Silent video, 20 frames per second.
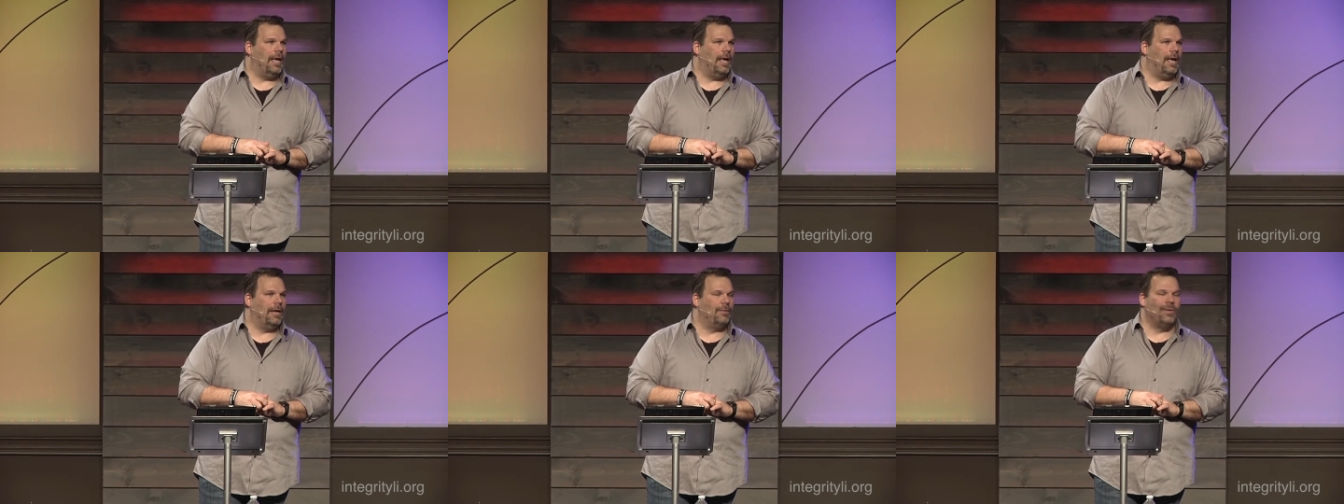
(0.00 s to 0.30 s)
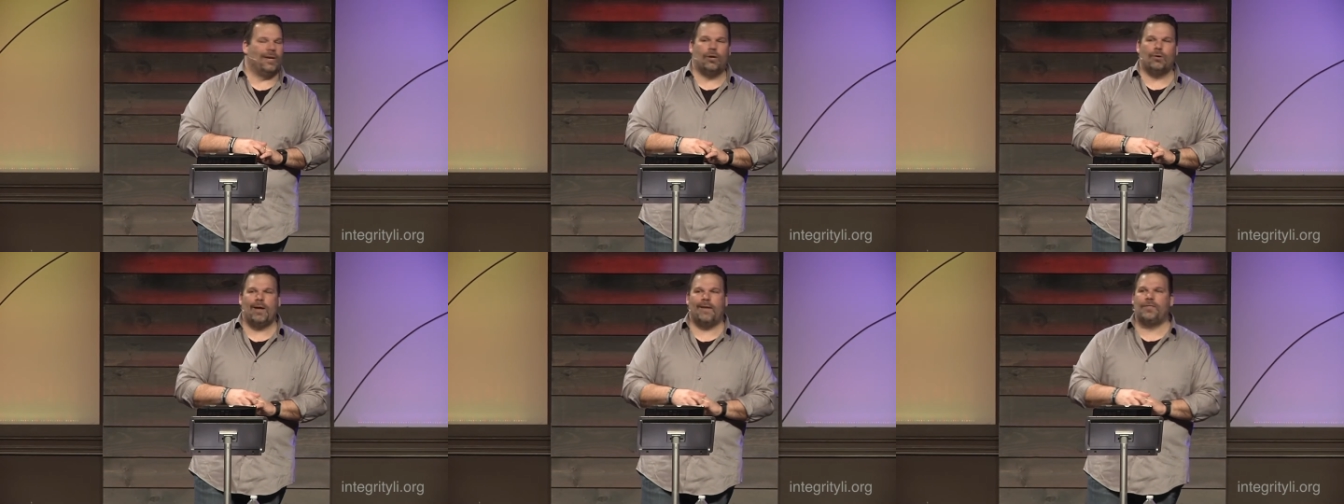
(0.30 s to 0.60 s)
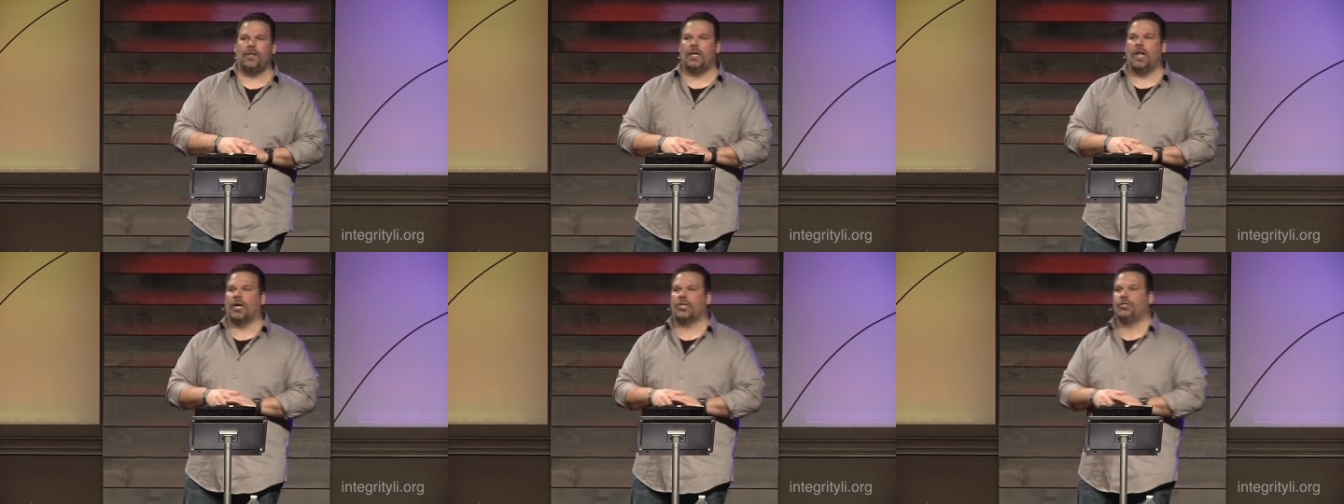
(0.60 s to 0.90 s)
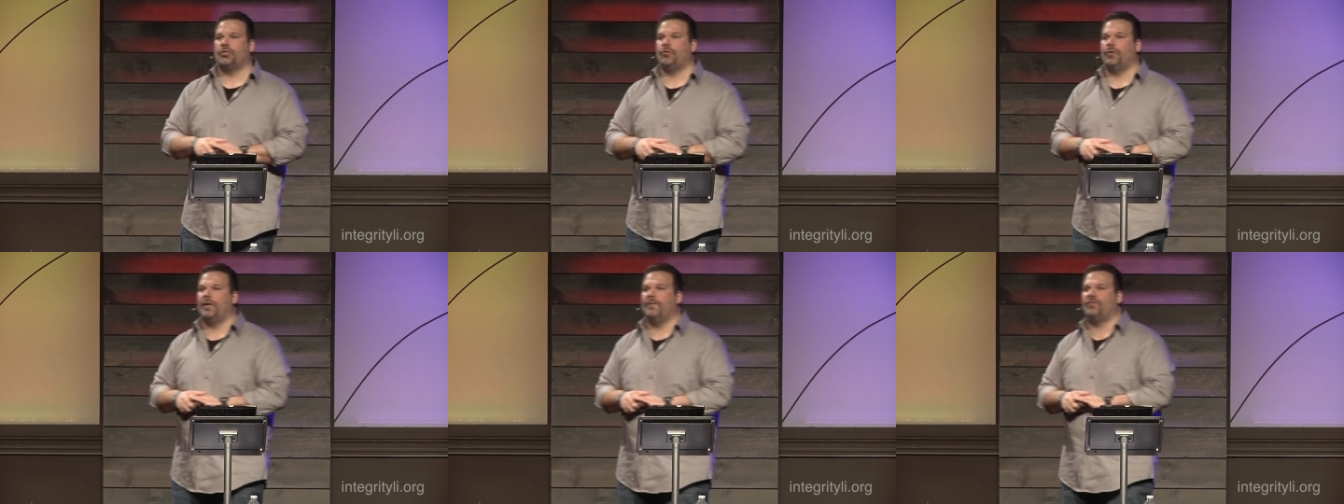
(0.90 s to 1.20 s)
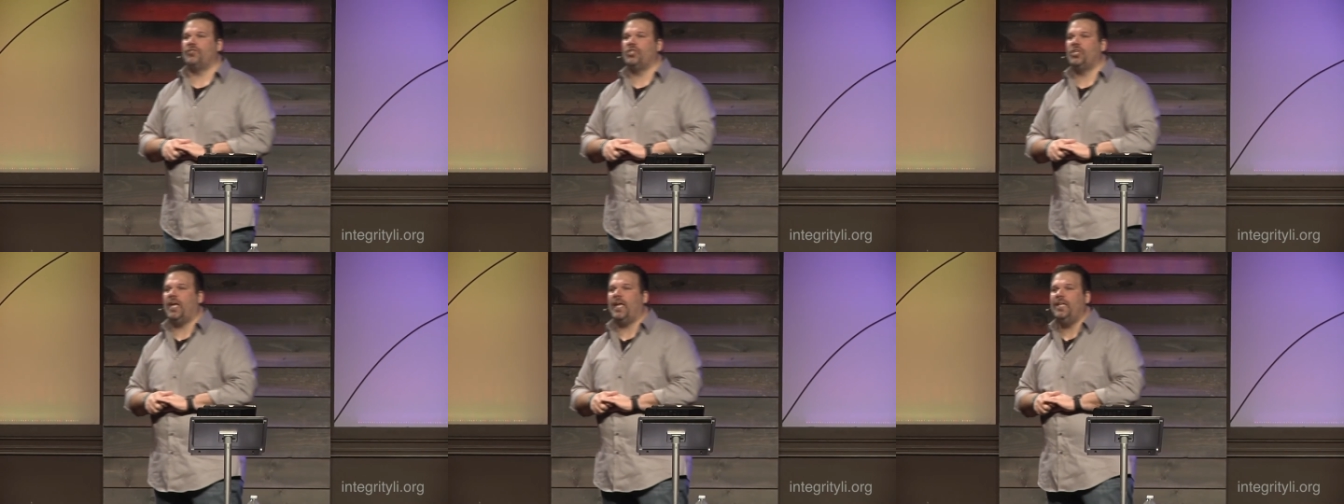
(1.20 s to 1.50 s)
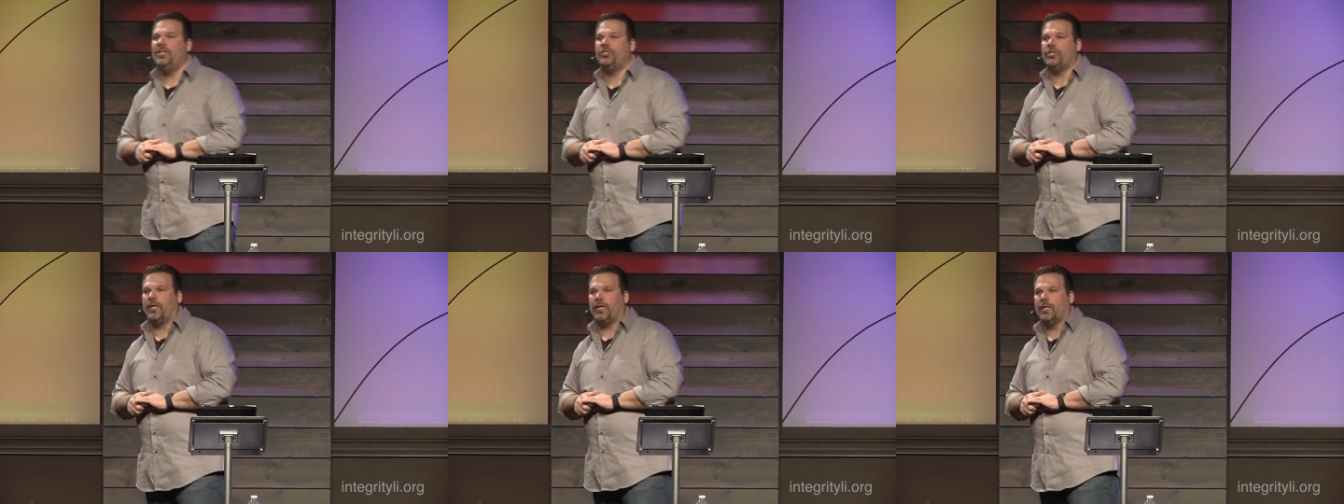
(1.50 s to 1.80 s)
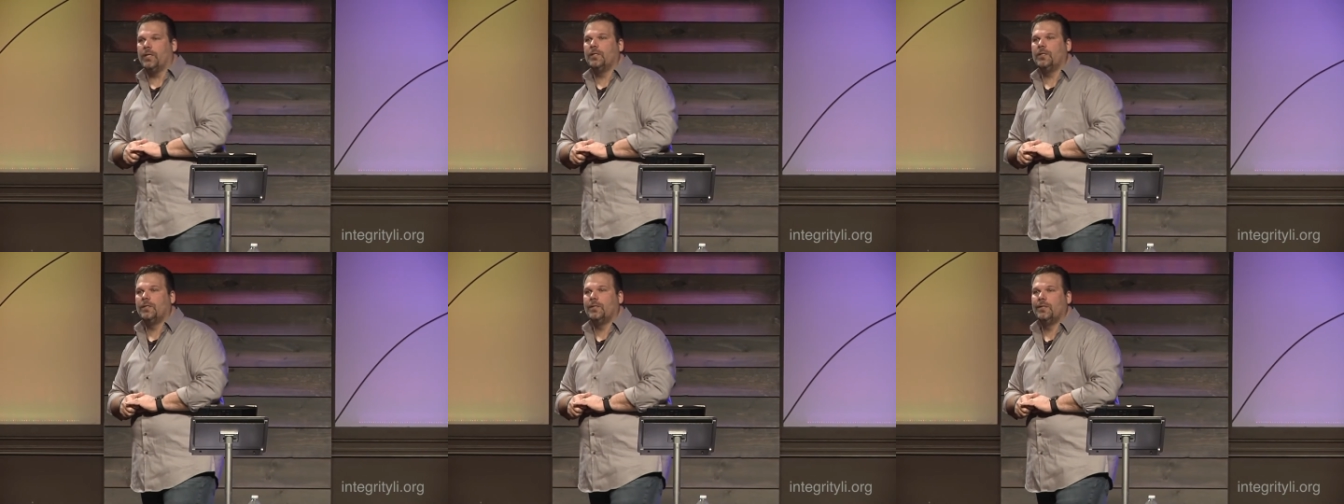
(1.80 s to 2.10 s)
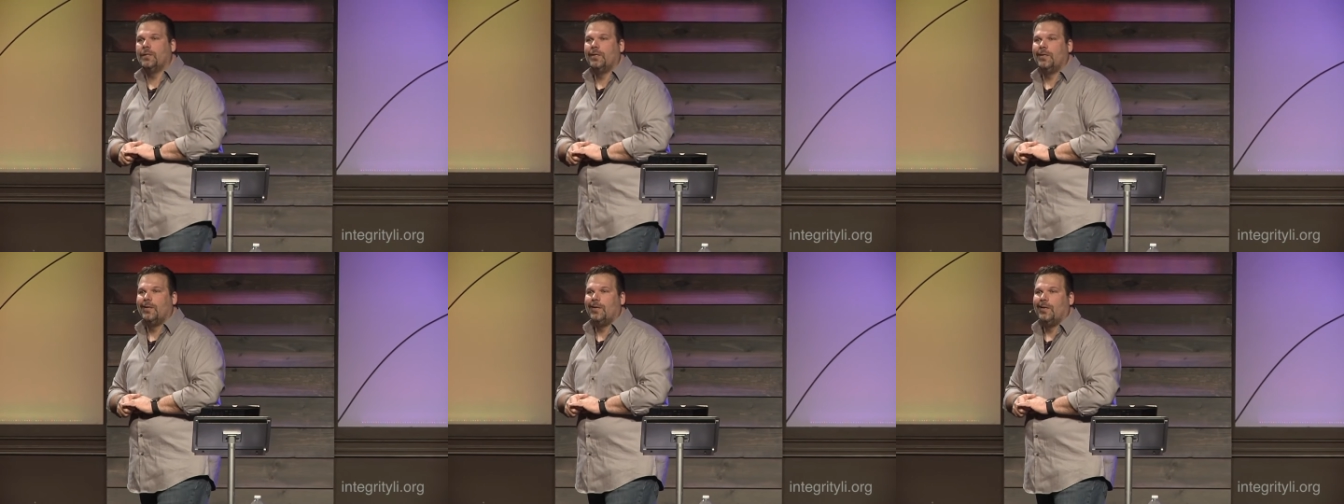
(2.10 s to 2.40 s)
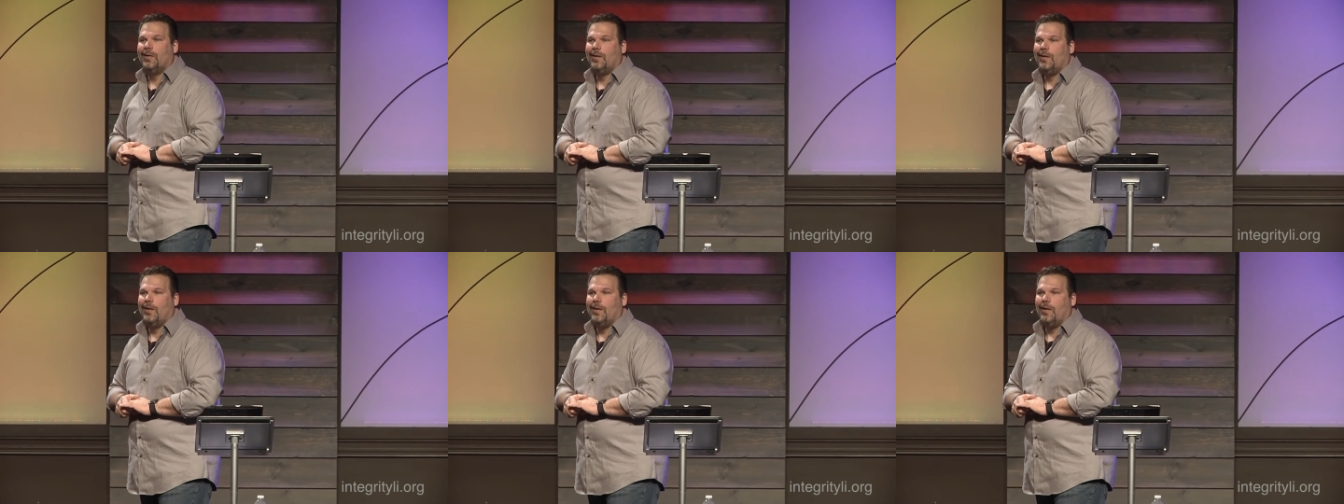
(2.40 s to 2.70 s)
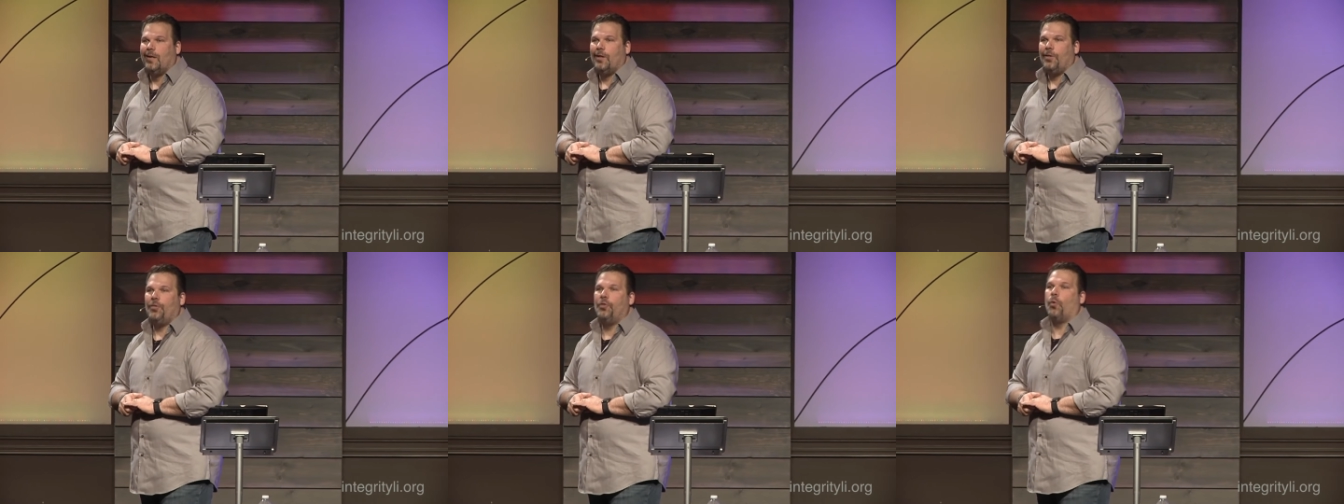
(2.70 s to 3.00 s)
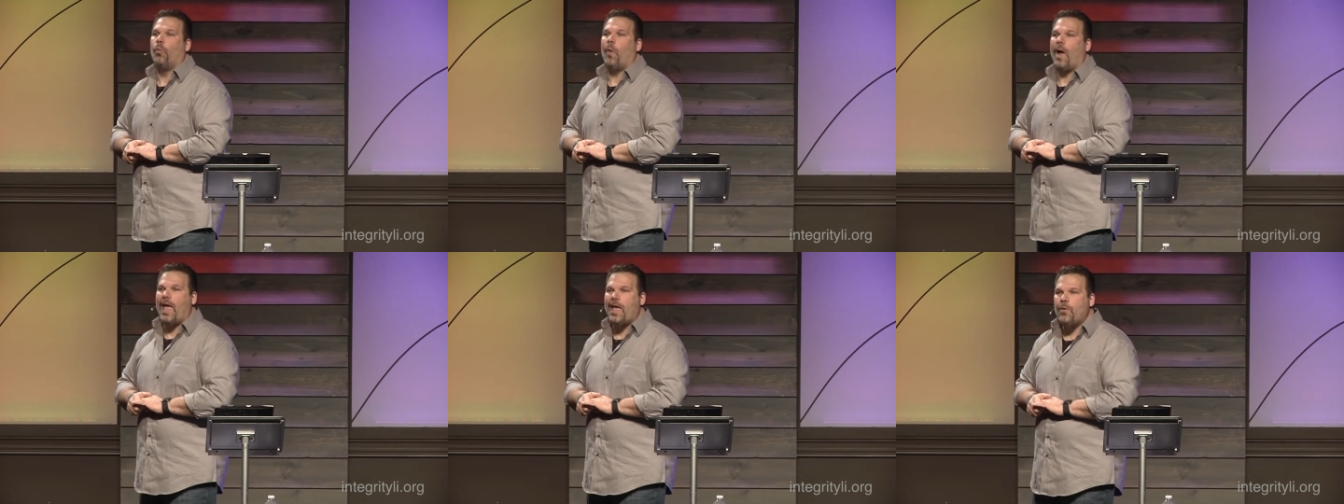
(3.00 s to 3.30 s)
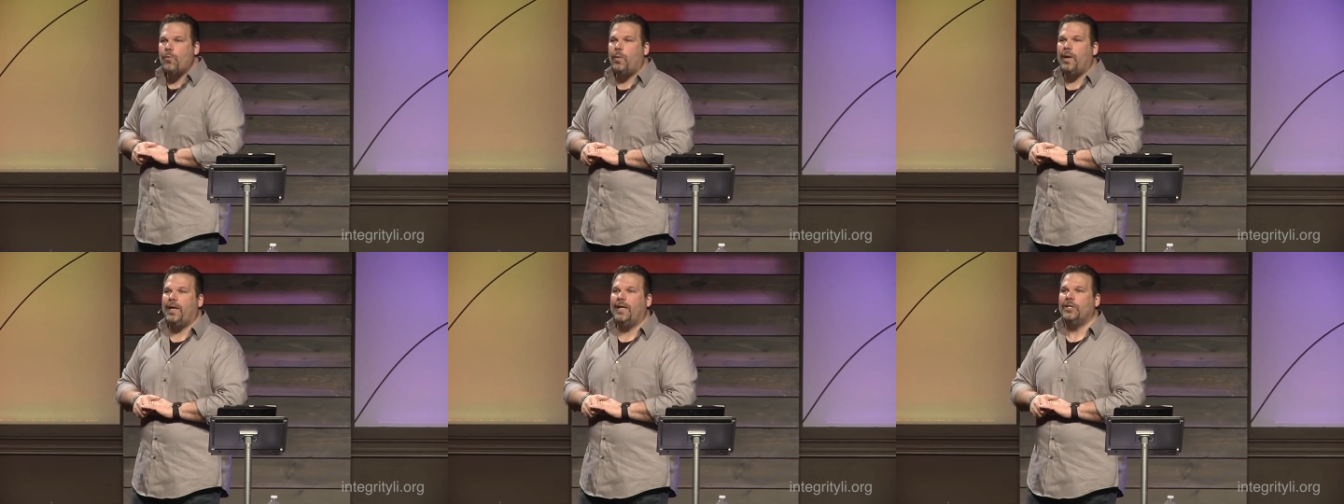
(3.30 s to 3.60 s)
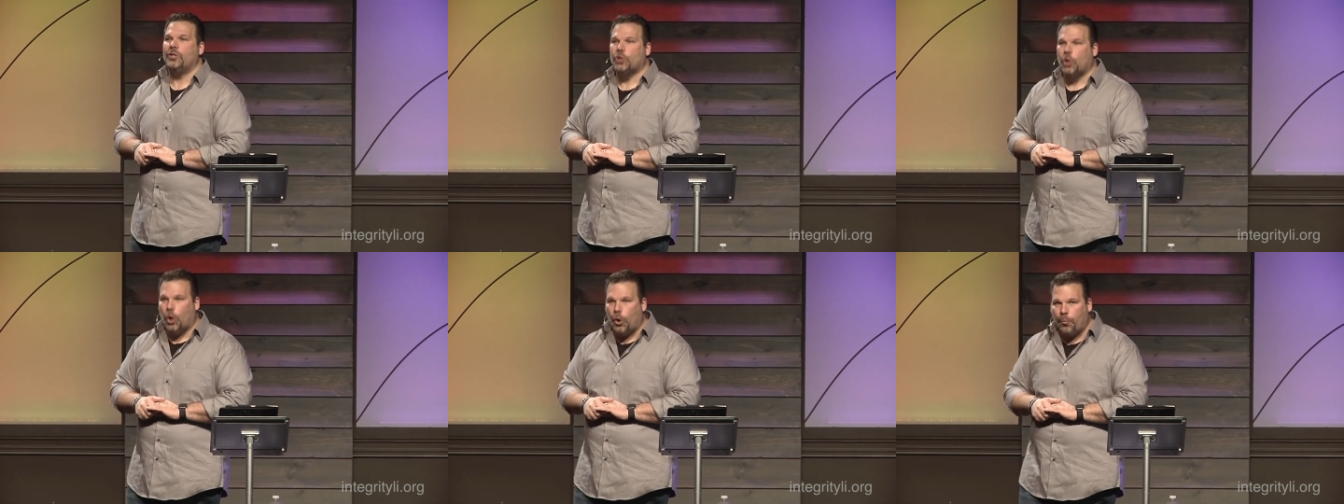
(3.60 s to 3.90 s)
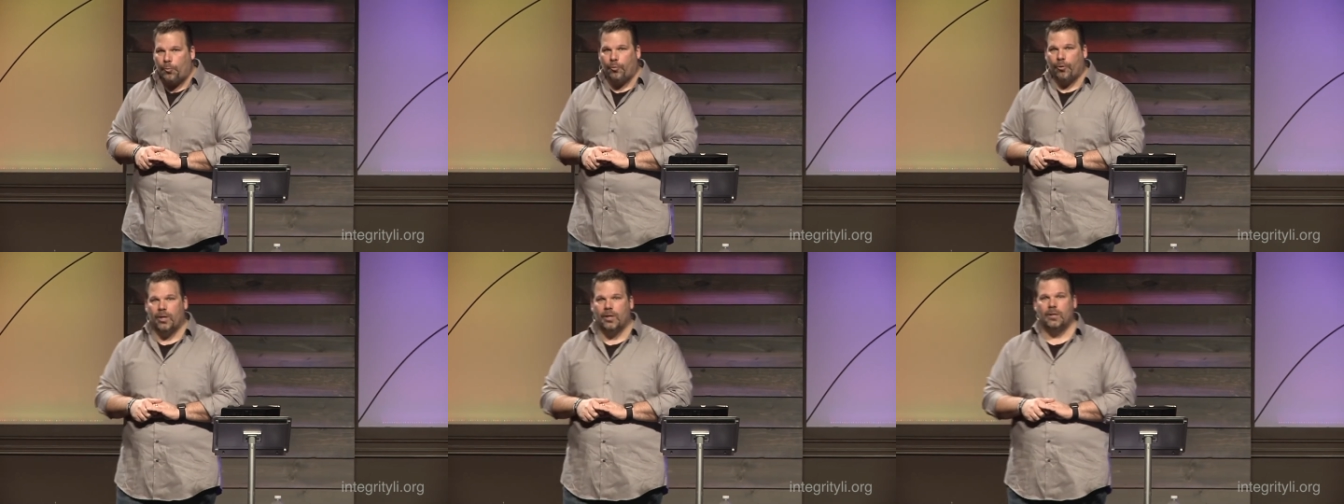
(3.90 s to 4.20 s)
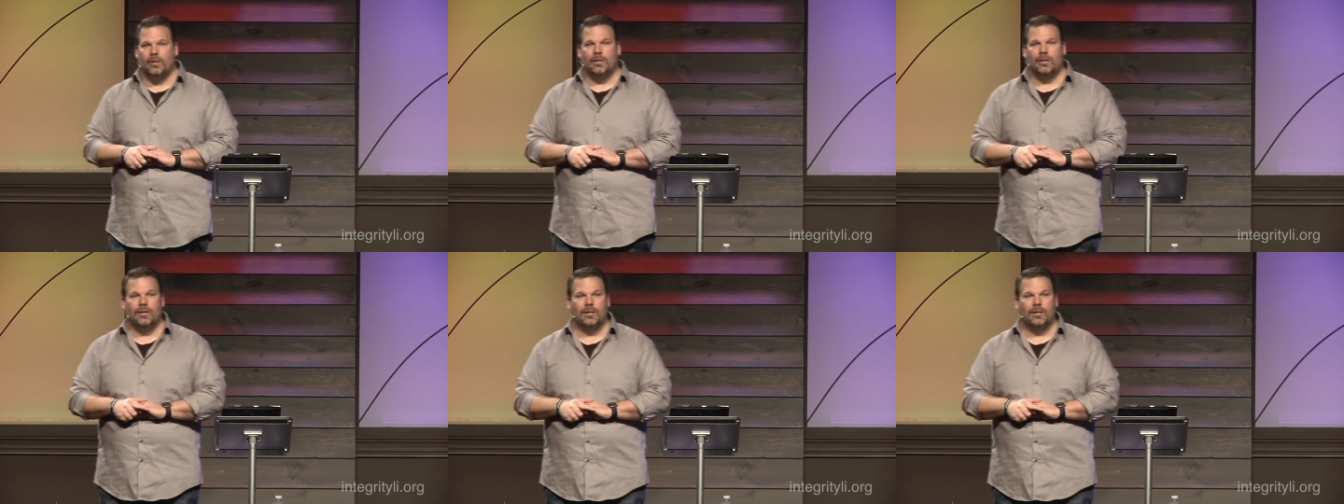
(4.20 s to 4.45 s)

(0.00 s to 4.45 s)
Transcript: And we don't have the luxury of changing the way we interpret